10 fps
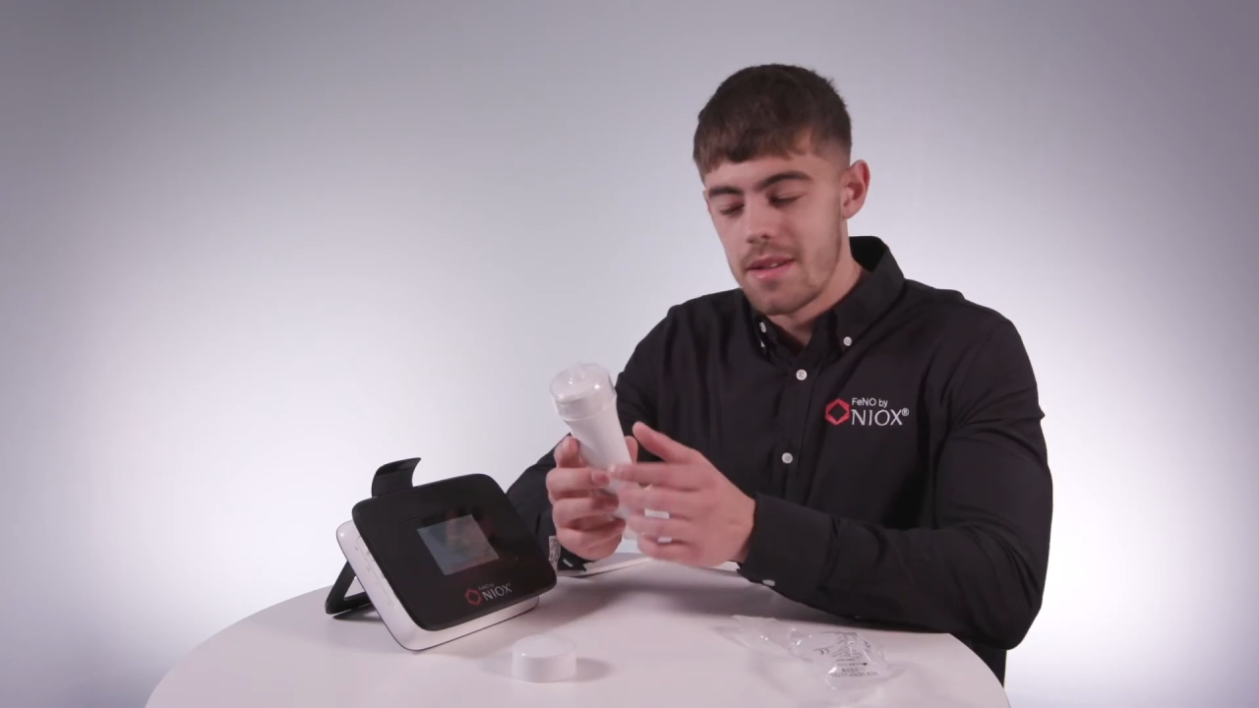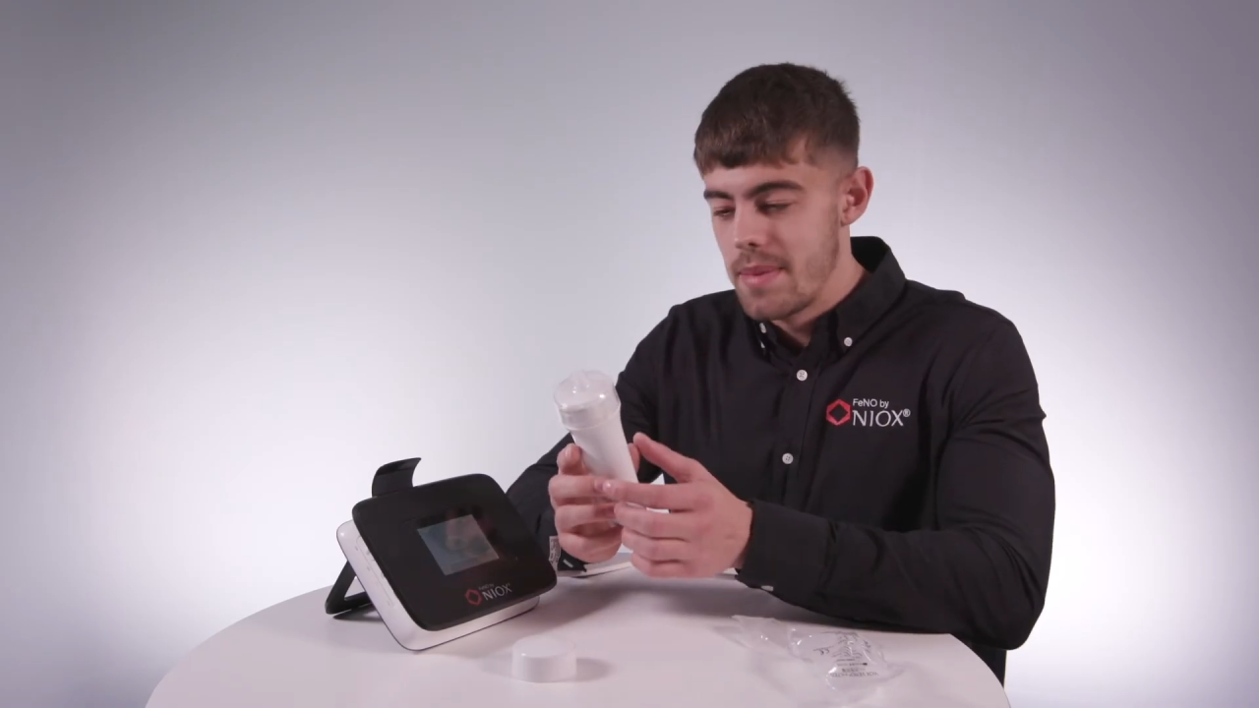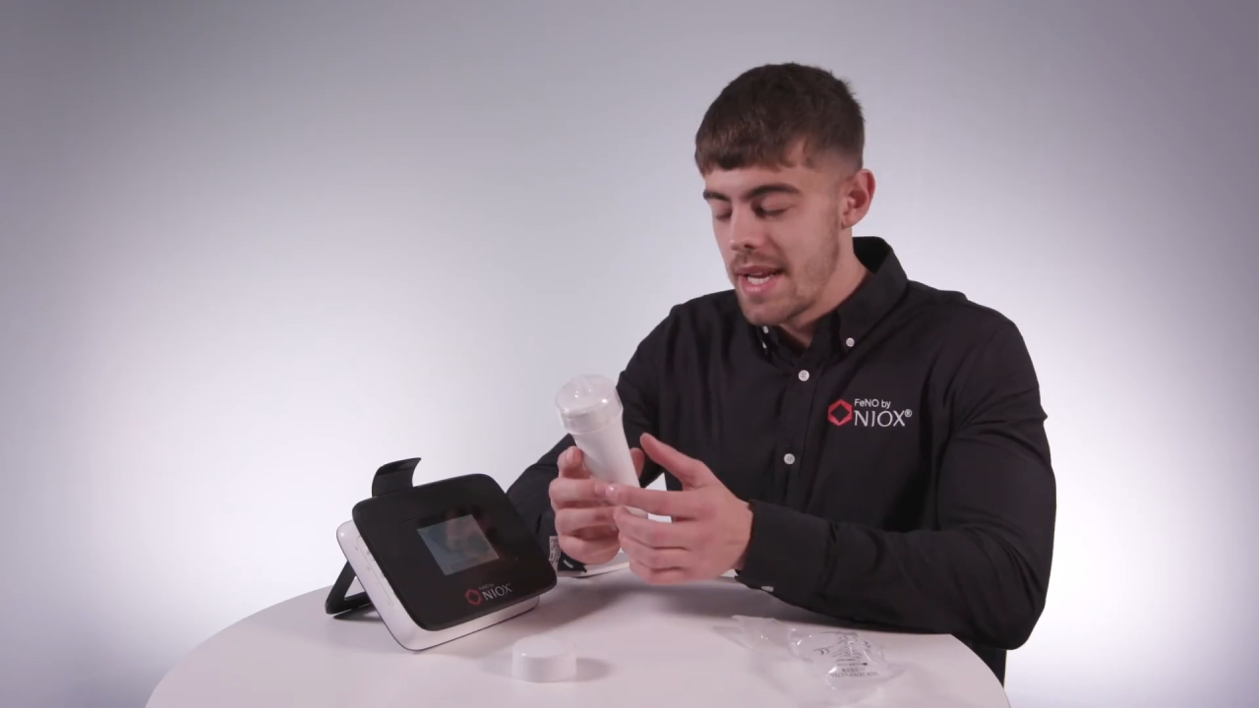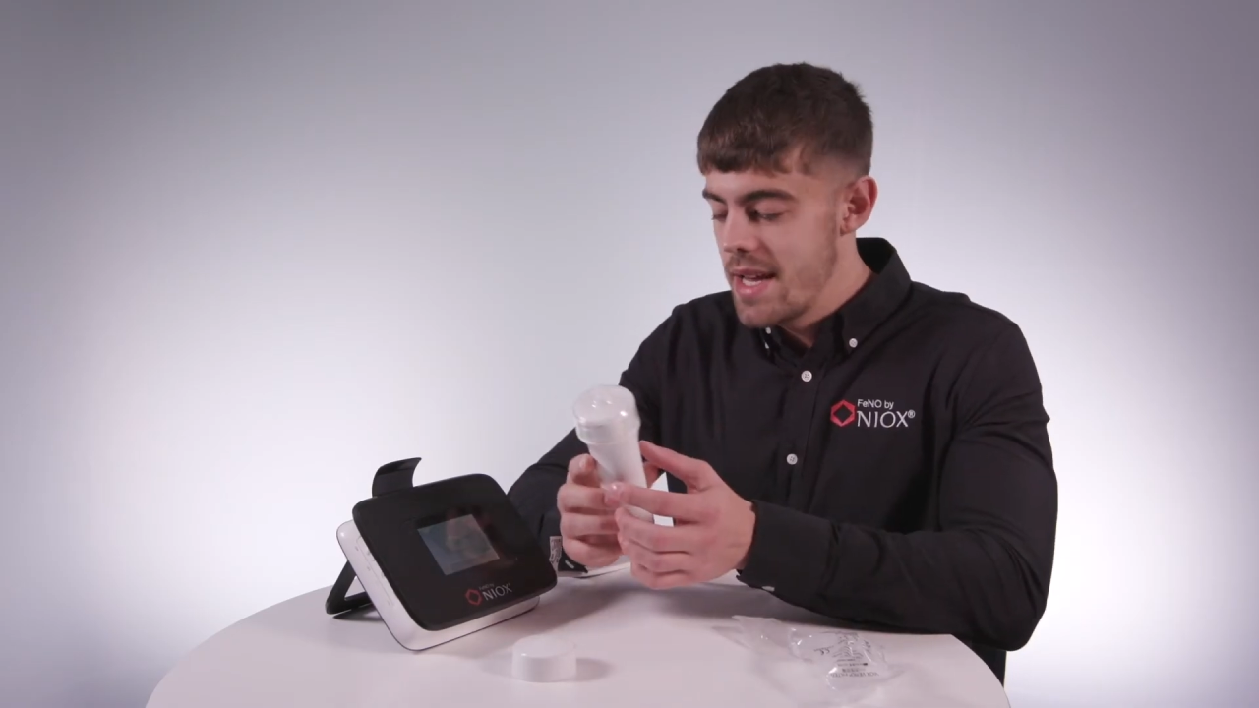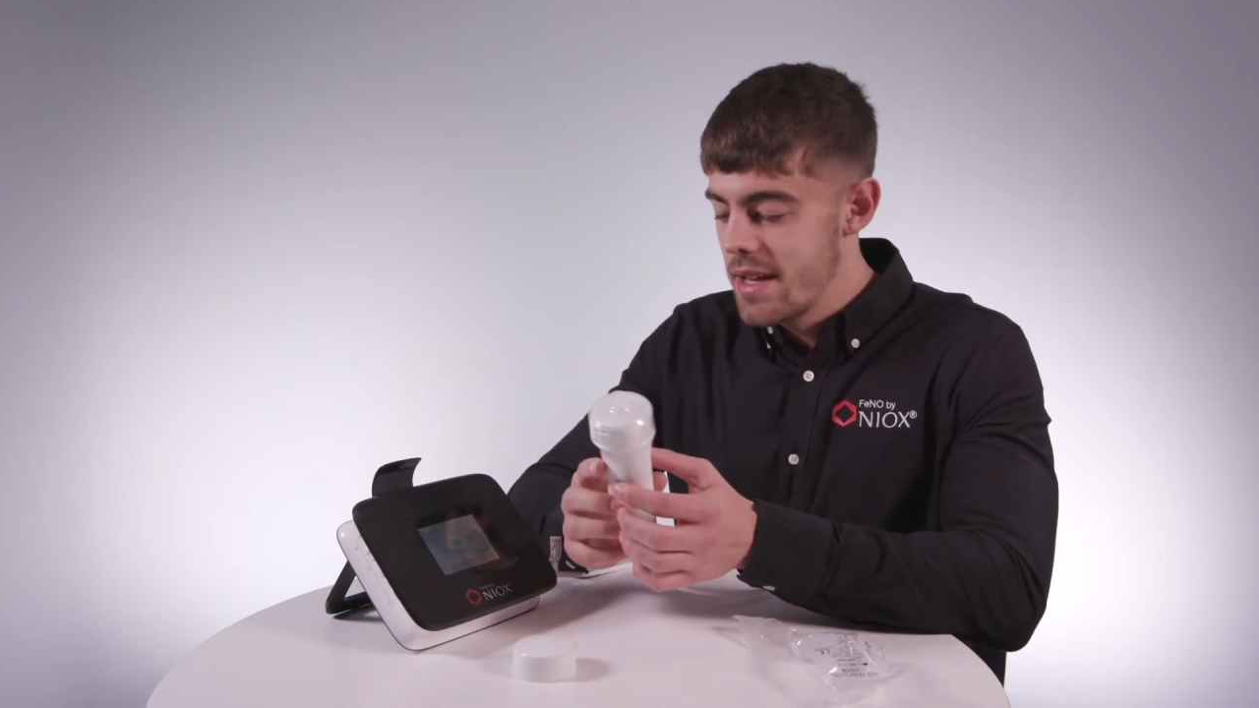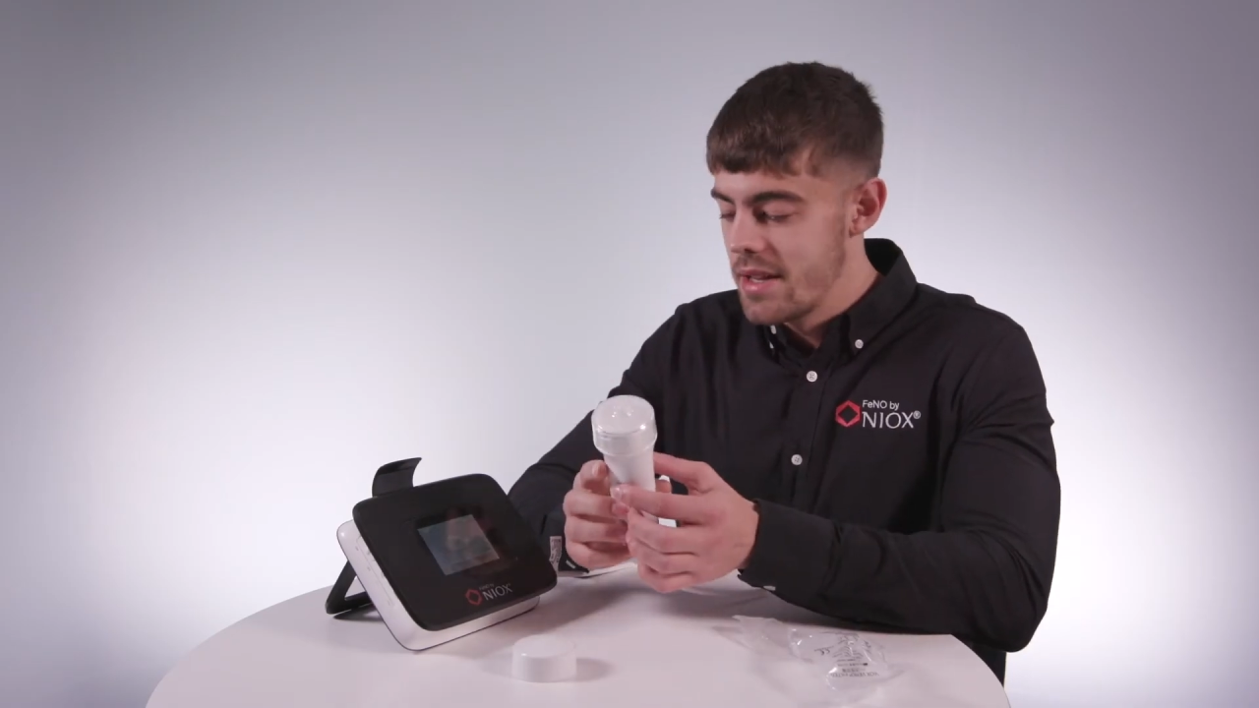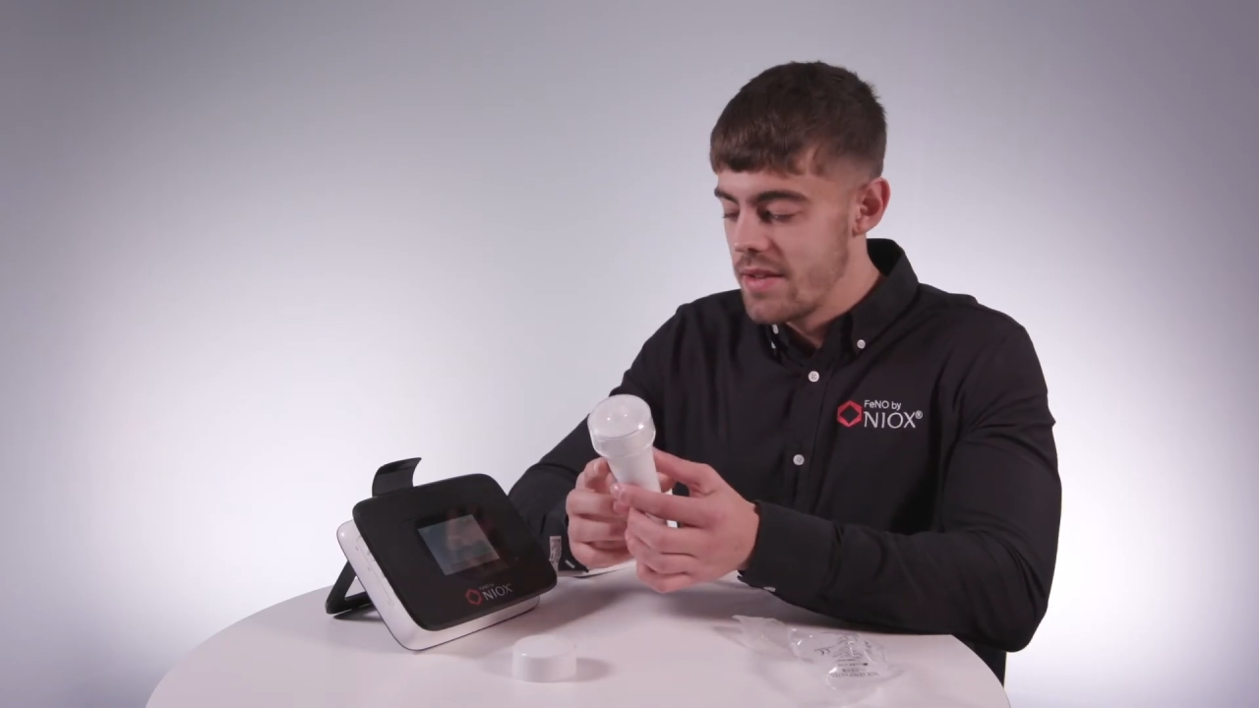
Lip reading: complete and the